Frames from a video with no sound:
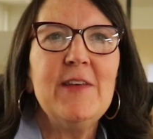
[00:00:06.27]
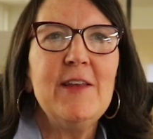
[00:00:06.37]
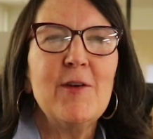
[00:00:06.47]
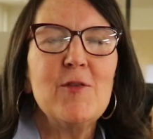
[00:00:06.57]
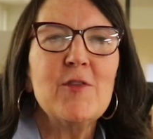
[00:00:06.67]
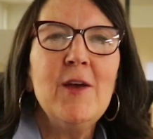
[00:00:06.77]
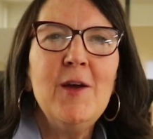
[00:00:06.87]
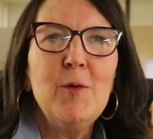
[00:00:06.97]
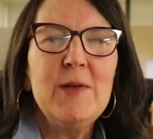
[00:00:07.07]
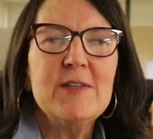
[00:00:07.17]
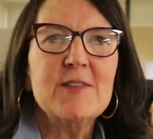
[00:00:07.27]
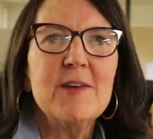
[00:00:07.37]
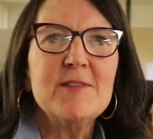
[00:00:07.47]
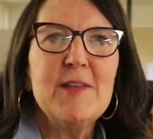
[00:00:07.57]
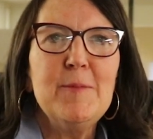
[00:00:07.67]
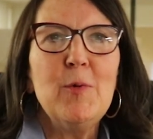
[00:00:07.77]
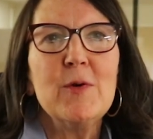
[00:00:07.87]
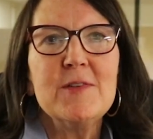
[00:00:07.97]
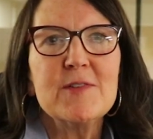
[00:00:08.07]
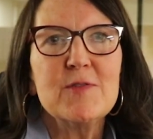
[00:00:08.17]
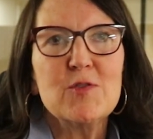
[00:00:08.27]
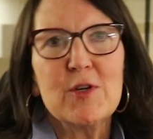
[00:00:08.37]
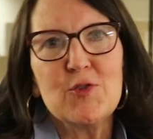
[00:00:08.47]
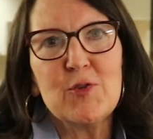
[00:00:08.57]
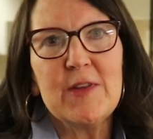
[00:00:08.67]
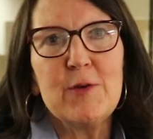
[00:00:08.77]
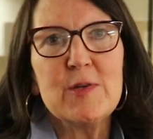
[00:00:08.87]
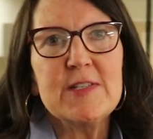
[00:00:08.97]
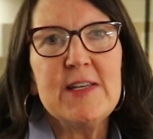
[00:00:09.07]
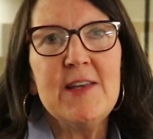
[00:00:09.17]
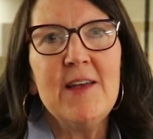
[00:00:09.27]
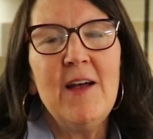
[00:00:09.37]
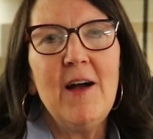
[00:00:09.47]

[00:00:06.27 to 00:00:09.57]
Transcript: videos, we discussed the importance of structured literacy,